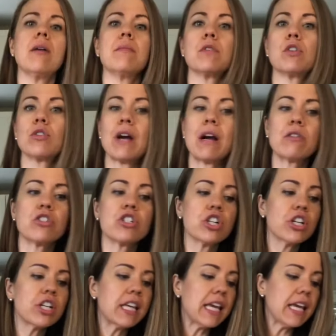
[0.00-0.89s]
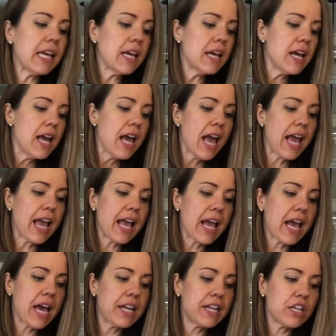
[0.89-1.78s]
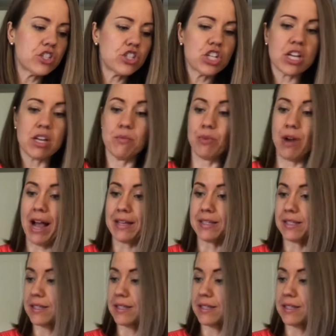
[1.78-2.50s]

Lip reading: ground turkey and chicken breast.